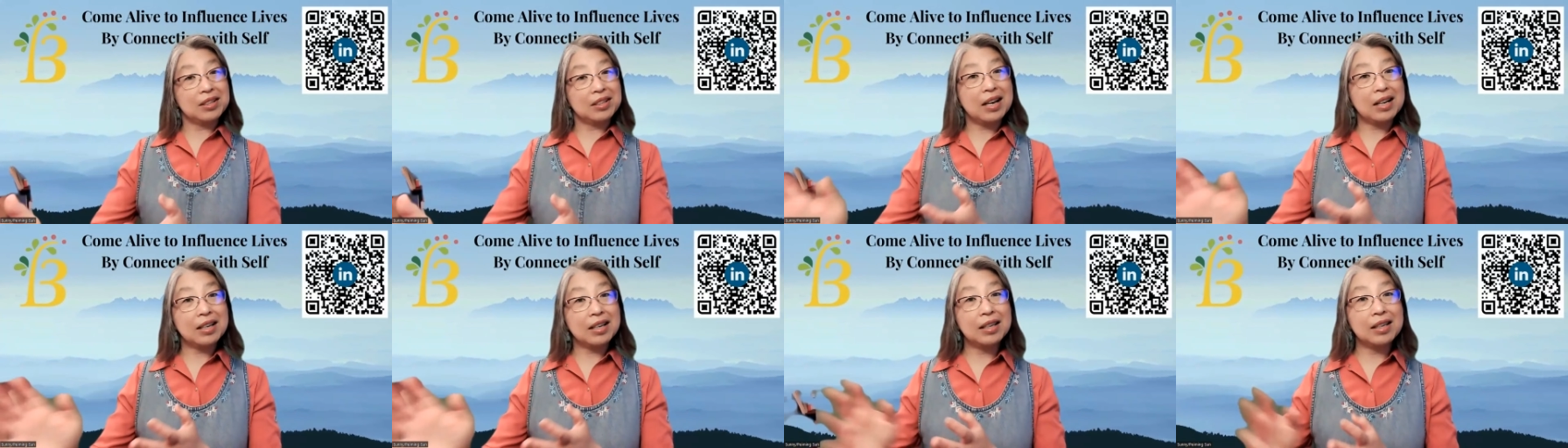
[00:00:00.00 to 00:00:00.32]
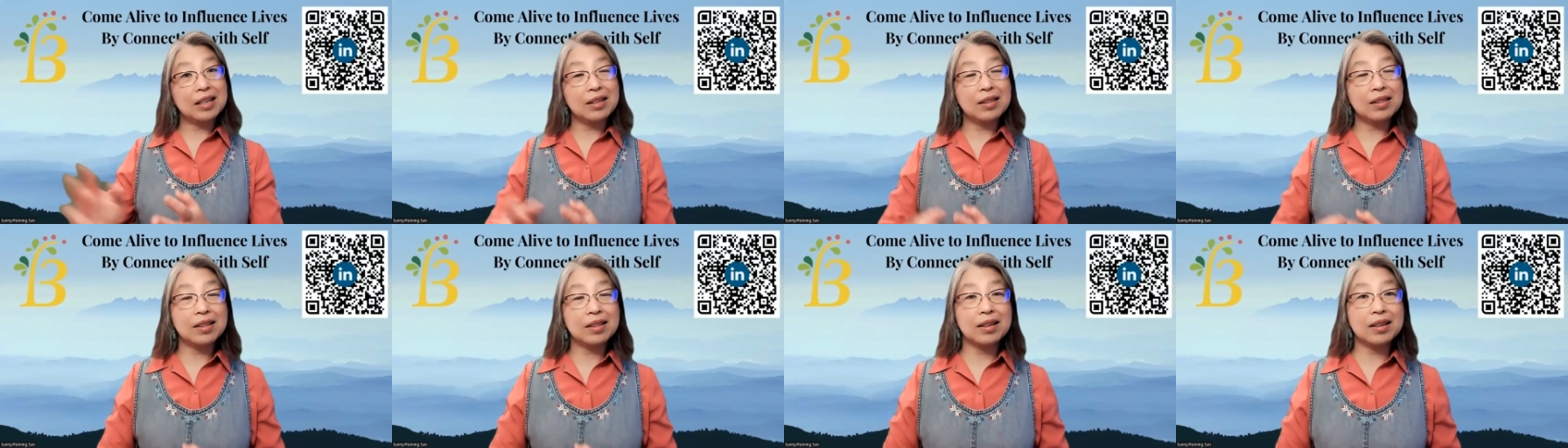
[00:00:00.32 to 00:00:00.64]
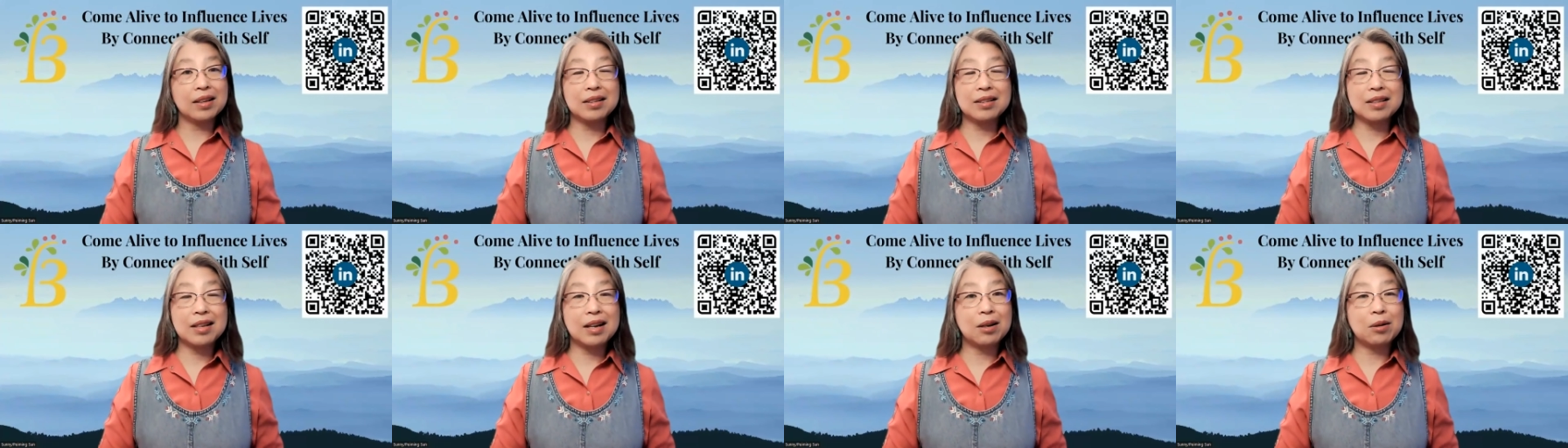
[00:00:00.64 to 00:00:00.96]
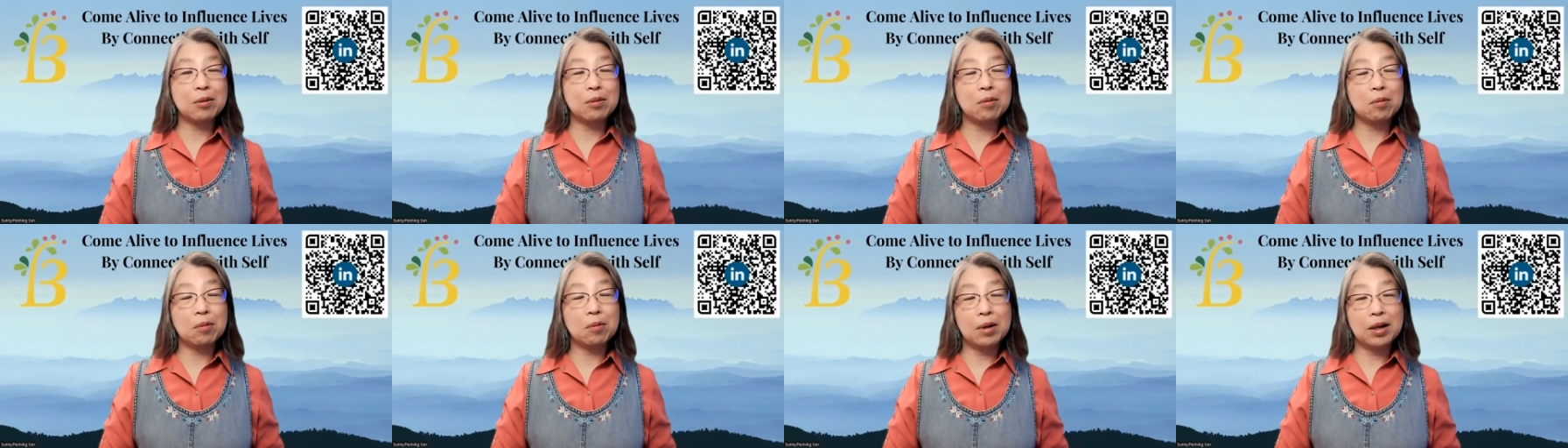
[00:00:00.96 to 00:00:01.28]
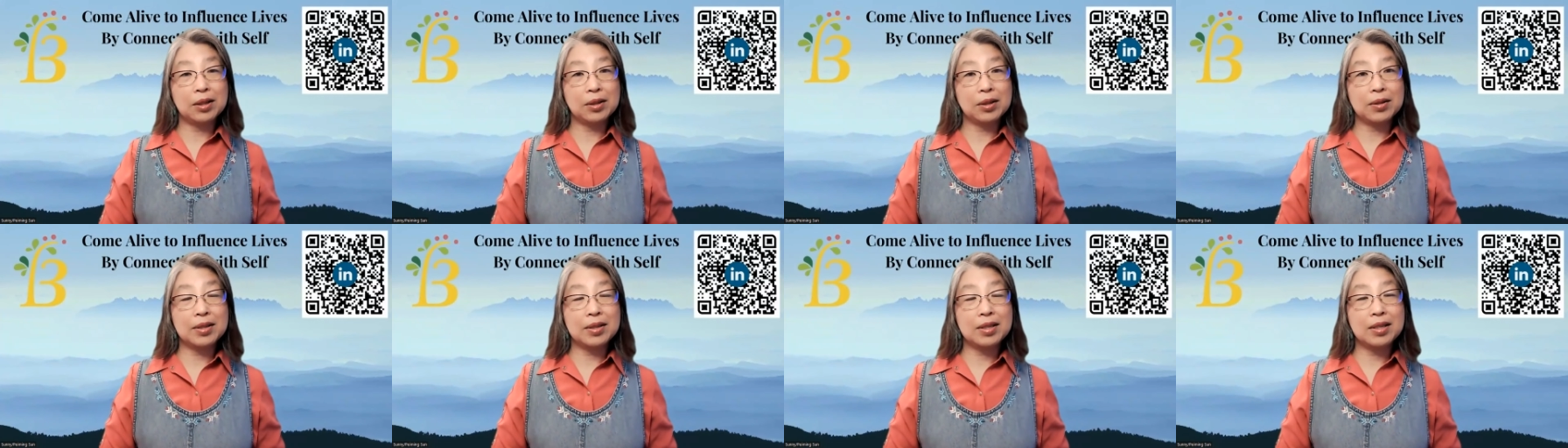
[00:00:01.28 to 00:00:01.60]
yucky things I don't
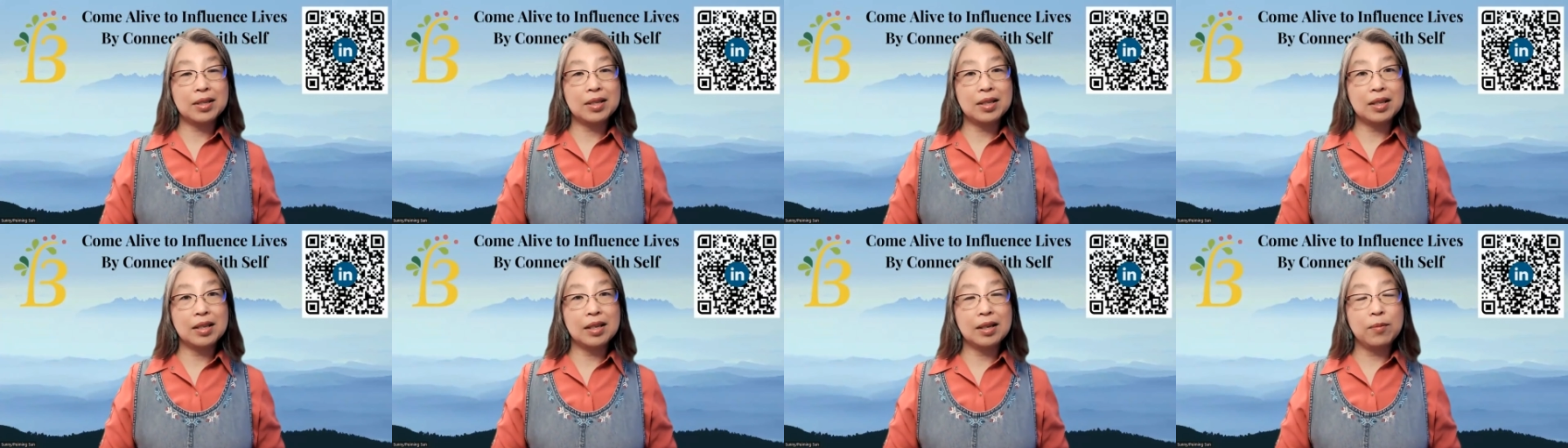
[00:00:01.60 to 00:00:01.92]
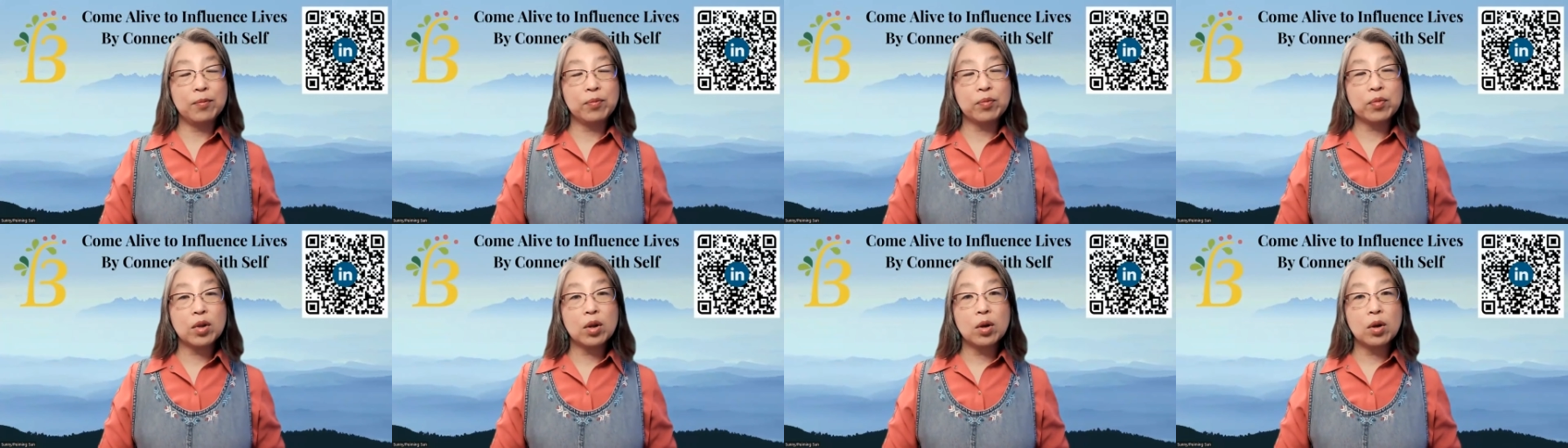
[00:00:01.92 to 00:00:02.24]
want to see,